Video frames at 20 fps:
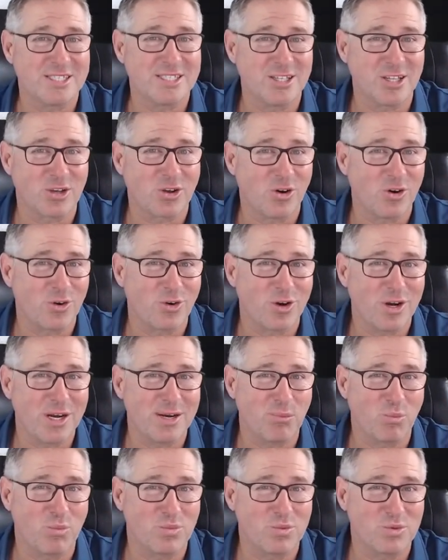in the
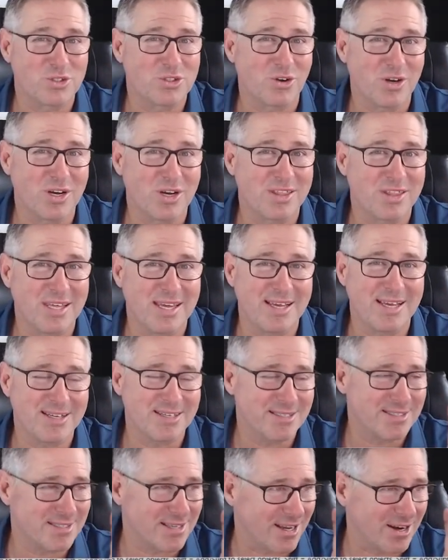concrete side of things,